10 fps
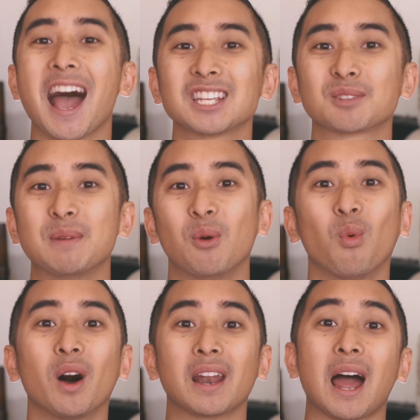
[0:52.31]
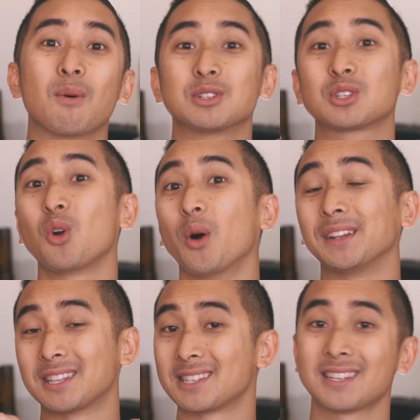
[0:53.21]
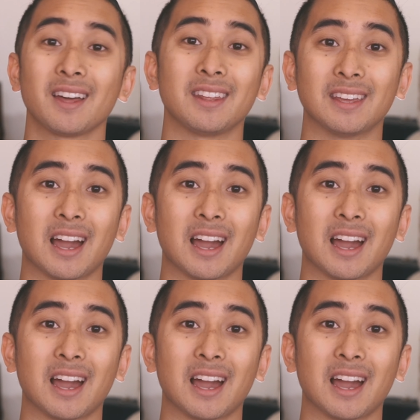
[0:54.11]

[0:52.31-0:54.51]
ask me what I was going to study,